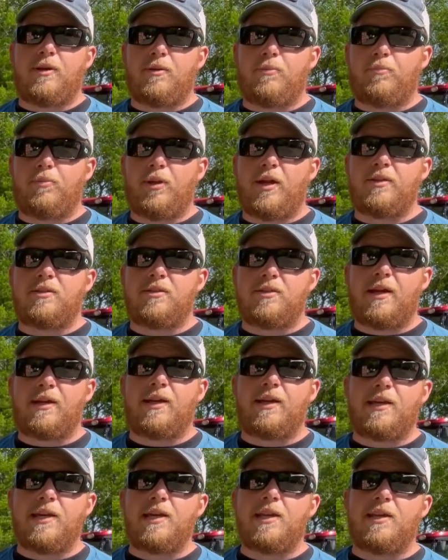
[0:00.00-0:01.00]
places I
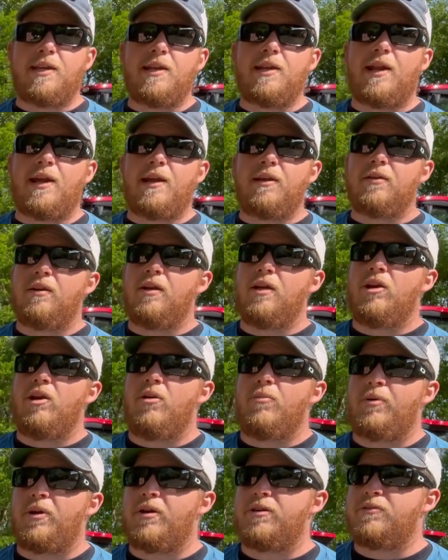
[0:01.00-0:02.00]
could get it in at,
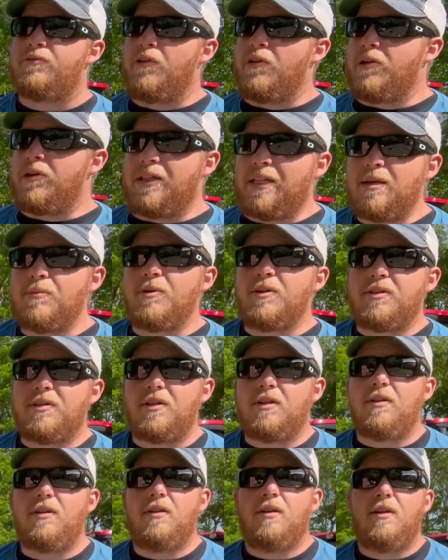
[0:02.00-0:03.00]
but I was very
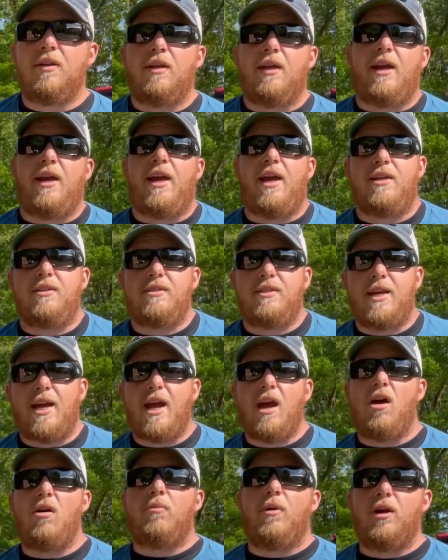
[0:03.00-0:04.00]
limited as to
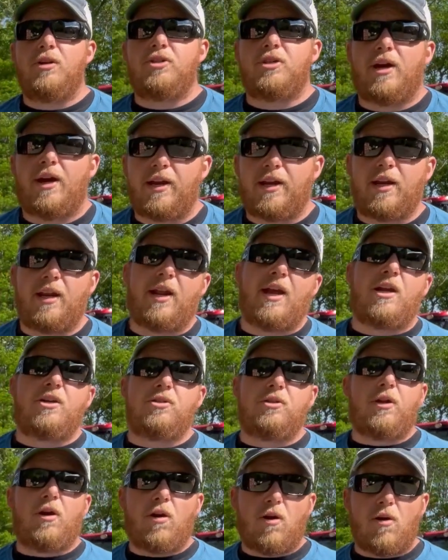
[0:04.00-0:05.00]
how much I could
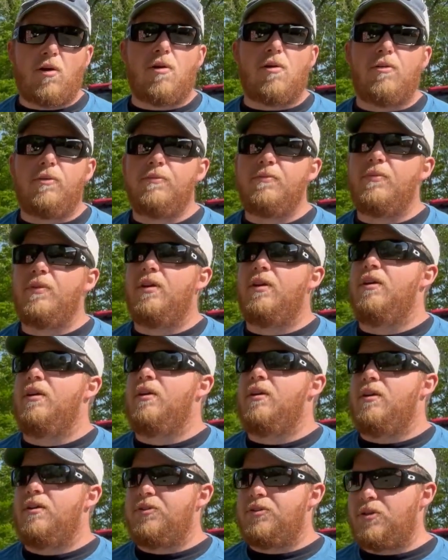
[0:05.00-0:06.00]
actually haul.
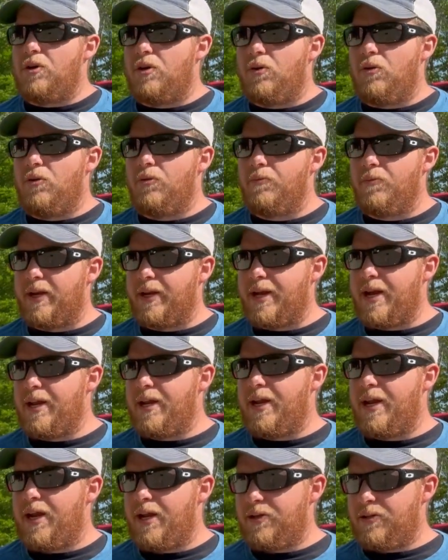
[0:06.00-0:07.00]
So I kind
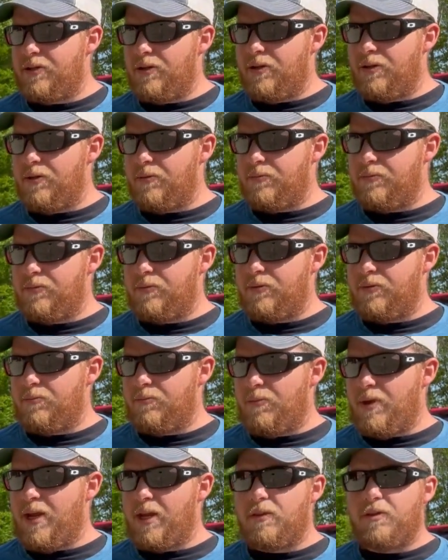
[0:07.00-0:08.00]
of had to
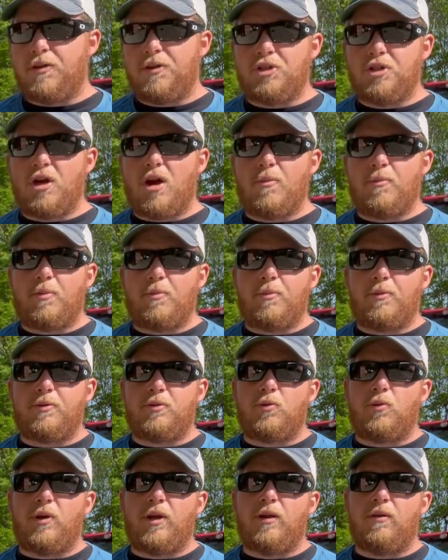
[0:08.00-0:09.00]
make the jump
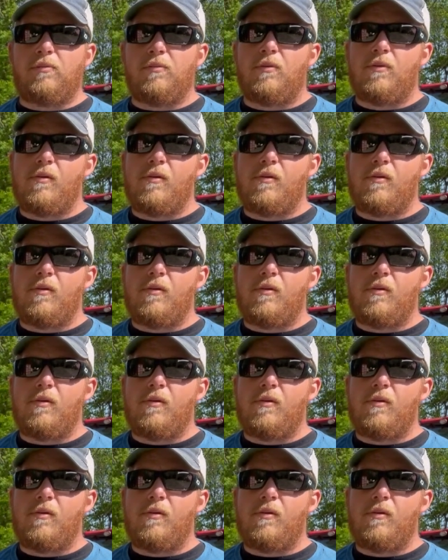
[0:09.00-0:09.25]
between